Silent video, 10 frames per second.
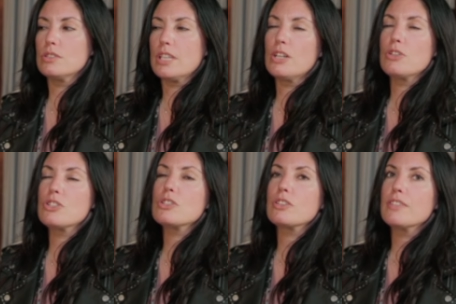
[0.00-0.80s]
they don't
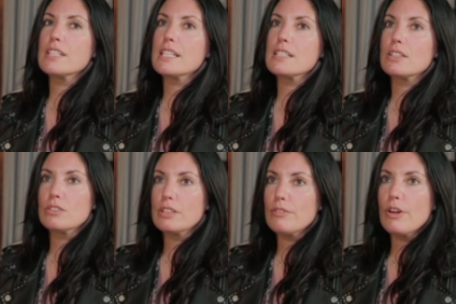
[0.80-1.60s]
just look fantastic
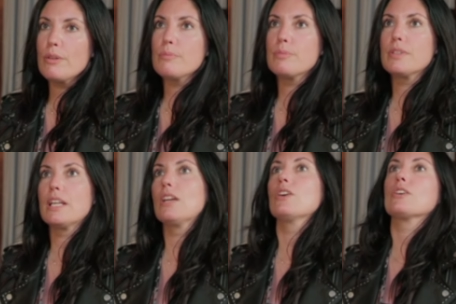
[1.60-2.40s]
on their own, but
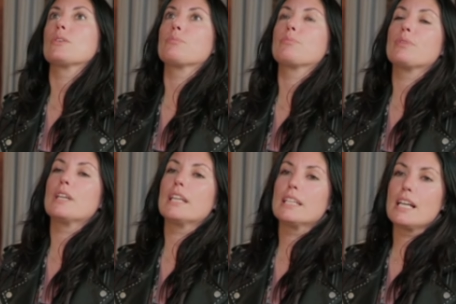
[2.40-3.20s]
they look
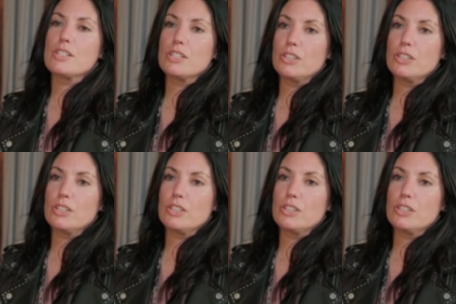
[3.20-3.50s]
brilliant as a